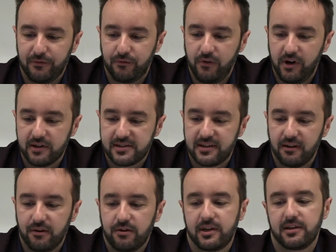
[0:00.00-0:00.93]
If we are
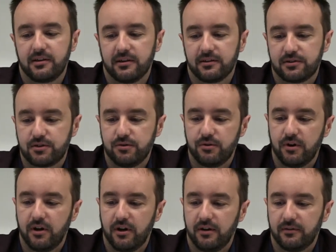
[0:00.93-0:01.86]
still looking
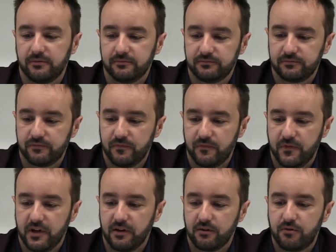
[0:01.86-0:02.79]
to
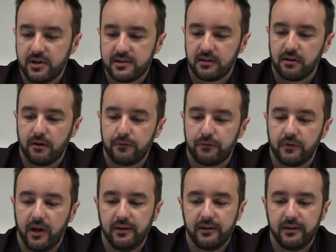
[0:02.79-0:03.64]
the increasing of